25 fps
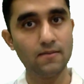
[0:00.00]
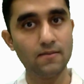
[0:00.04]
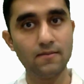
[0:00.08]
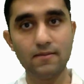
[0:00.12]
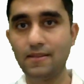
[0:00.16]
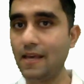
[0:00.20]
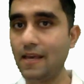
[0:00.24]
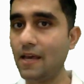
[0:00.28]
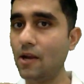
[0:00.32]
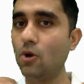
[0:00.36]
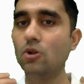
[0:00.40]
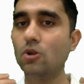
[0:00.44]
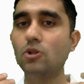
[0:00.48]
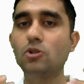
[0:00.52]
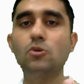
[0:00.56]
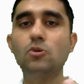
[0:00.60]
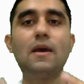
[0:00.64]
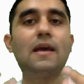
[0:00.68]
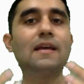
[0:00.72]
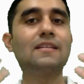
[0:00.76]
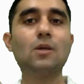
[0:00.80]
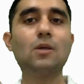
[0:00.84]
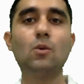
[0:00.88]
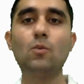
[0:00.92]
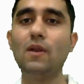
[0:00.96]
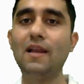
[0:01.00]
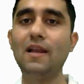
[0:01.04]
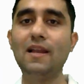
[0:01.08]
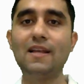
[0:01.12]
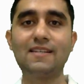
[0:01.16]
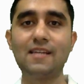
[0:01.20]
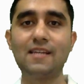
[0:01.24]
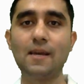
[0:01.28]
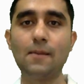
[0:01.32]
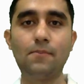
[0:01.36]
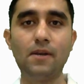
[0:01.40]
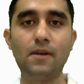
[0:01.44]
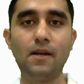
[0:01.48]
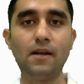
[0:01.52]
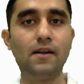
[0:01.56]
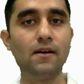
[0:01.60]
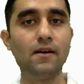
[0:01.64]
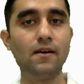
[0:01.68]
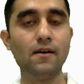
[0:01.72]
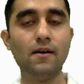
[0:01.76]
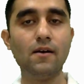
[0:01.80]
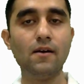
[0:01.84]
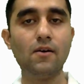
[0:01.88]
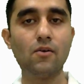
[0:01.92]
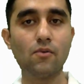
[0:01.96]
then also Excel will accept it,
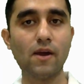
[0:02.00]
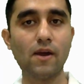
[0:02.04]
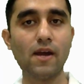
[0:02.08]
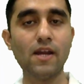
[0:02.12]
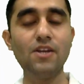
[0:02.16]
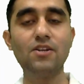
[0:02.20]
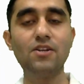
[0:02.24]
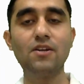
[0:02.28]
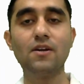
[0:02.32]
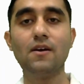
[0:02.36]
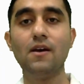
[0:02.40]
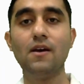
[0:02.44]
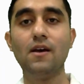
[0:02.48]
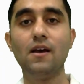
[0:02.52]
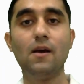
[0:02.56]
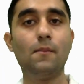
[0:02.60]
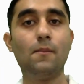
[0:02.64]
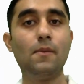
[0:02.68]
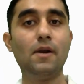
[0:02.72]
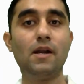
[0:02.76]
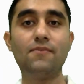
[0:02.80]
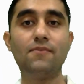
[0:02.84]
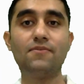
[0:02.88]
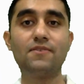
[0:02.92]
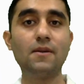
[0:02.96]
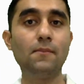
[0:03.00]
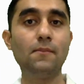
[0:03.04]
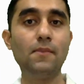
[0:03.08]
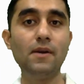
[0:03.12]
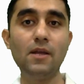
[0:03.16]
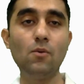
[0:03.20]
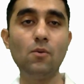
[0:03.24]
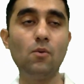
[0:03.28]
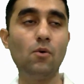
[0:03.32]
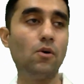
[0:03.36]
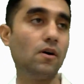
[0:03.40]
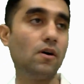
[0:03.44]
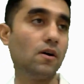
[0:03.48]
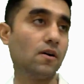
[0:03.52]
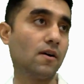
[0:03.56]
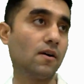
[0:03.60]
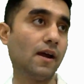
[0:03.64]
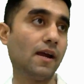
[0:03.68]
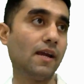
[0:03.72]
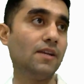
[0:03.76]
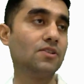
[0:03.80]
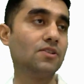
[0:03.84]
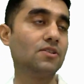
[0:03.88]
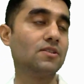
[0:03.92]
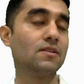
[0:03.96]
right? But if somebody
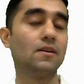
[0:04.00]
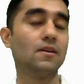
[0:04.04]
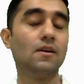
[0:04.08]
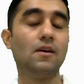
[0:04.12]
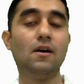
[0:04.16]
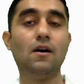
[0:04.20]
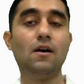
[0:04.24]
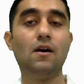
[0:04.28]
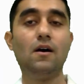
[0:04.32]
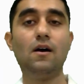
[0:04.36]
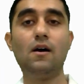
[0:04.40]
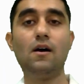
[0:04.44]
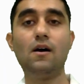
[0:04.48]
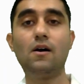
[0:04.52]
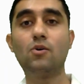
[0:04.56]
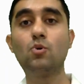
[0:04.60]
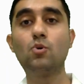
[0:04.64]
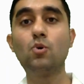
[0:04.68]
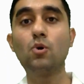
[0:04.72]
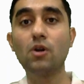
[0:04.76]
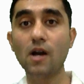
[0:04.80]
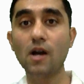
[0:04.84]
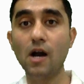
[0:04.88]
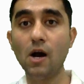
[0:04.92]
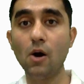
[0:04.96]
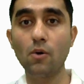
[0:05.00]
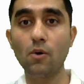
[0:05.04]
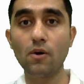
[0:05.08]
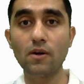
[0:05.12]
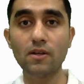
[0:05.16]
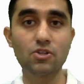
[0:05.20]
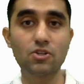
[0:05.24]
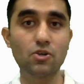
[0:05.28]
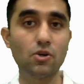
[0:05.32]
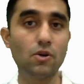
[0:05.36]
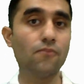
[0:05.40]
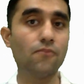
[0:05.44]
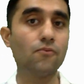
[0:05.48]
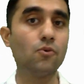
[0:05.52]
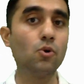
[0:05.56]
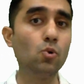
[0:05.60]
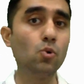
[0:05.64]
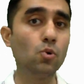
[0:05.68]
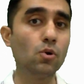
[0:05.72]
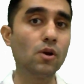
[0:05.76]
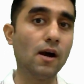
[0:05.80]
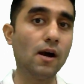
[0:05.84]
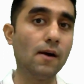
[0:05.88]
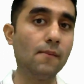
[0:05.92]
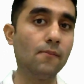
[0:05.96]
writes uh, Gurgaon instead of
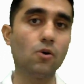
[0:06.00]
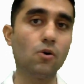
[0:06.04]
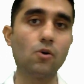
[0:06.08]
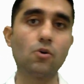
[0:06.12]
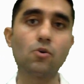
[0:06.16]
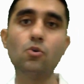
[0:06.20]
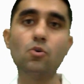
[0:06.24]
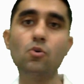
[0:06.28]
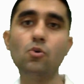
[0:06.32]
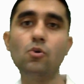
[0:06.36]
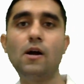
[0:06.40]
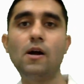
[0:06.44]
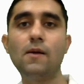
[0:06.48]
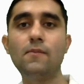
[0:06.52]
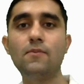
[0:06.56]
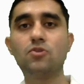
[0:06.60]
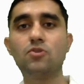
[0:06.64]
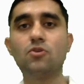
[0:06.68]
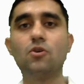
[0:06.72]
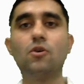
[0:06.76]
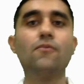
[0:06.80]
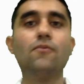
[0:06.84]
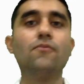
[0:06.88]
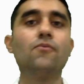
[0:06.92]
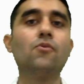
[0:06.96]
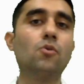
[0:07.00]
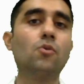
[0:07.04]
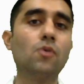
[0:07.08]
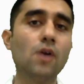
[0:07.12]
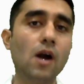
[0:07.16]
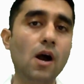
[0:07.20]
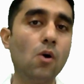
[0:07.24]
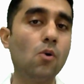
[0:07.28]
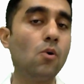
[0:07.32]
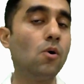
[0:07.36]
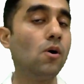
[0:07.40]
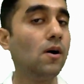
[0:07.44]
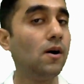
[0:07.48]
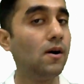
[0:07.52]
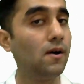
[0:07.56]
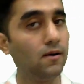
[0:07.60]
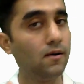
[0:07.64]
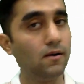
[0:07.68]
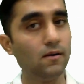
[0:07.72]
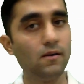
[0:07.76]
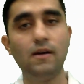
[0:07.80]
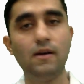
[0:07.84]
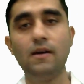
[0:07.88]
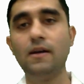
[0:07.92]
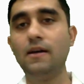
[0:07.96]
Gurugram or Gurugram instead of Gurgaon,
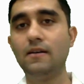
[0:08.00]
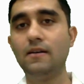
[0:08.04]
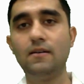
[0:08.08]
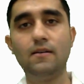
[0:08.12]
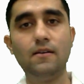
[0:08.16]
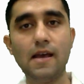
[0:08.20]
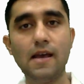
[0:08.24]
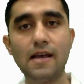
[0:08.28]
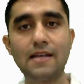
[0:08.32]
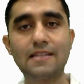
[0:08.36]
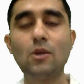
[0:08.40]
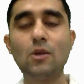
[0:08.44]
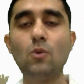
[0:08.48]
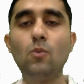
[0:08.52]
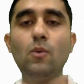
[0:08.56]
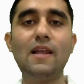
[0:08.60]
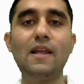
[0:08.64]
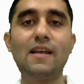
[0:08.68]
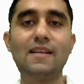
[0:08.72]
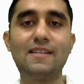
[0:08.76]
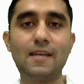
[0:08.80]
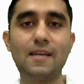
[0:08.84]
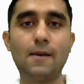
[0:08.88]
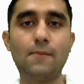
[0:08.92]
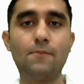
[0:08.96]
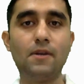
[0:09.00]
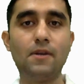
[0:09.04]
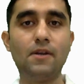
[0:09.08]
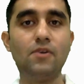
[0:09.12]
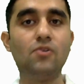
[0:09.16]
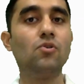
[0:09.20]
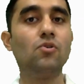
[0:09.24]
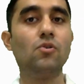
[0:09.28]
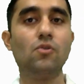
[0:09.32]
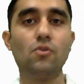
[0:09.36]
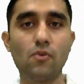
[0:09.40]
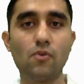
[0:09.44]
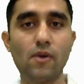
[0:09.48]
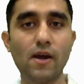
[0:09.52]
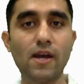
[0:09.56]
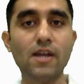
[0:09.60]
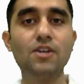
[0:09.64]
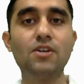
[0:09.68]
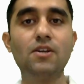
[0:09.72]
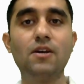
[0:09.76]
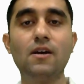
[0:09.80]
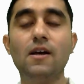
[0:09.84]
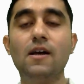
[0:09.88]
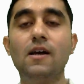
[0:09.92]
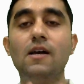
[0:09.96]
Excel will accept it,
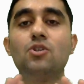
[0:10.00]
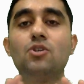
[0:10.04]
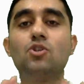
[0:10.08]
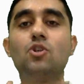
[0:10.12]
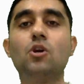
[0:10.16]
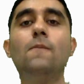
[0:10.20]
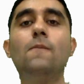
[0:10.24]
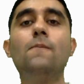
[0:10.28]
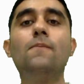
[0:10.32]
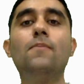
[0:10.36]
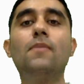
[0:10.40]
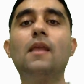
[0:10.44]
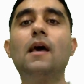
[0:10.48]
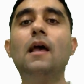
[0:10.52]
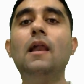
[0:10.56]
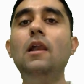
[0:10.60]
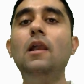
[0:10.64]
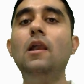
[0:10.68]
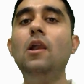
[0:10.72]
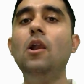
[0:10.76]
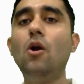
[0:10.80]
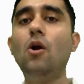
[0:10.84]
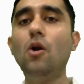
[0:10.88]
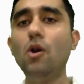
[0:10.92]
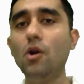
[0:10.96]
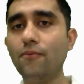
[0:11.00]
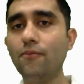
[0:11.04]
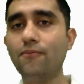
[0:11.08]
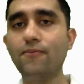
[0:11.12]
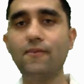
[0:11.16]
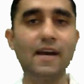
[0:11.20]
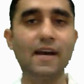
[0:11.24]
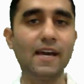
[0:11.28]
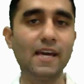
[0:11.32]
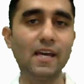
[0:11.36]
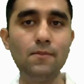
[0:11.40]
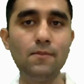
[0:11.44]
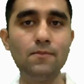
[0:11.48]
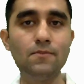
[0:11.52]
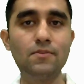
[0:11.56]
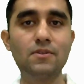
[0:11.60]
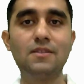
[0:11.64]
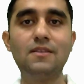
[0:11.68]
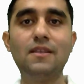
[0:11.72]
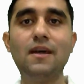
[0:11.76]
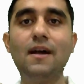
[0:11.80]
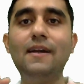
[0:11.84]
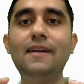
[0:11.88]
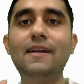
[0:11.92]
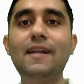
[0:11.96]
right? So a lot of
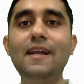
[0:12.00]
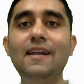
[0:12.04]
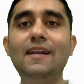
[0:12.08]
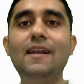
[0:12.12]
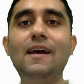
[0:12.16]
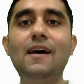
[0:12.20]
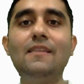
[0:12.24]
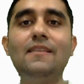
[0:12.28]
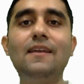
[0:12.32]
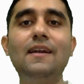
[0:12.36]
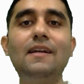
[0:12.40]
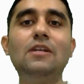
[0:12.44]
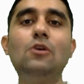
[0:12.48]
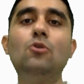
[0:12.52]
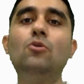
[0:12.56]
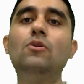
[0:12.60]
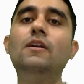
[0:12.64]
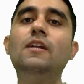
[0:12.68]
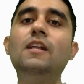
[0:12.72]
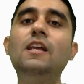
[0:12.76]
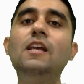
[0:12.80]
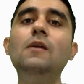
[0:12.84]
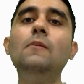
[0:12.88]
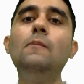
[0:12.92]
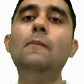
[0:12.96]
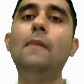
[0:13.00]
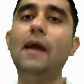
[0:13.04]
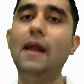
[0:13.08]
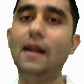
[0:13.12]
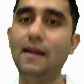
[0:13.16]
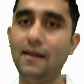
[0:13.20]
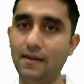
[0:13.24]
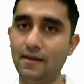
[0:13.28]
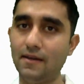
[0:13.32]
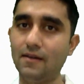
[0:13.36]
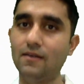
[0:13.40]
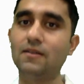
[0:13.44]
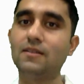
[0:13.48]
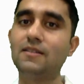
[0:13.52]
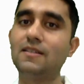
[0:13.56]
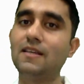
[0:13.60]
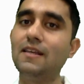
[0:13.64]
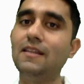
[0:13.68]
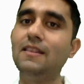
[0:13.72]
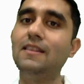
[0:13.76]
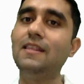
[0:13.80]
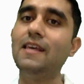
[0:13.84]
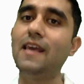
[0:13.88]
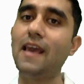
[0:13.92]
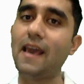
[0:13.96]
times the data that your team enters
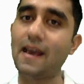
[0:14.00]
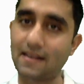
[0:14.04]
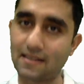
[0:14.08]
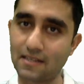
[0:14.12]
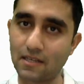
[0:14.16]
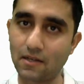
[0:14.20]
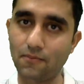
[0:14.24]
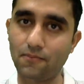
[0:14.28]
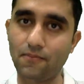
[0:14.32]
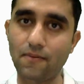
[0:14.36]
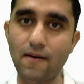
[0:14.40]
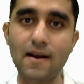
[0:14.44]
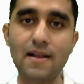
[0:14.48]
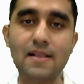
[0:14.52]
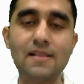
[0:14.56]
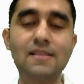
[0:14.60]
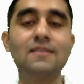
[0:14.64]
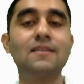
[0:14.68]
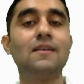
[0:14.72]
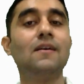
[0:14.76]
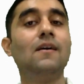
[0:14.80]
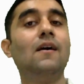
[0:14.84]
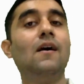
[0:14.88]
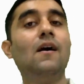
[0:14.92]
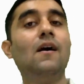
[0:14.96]
in the Excel files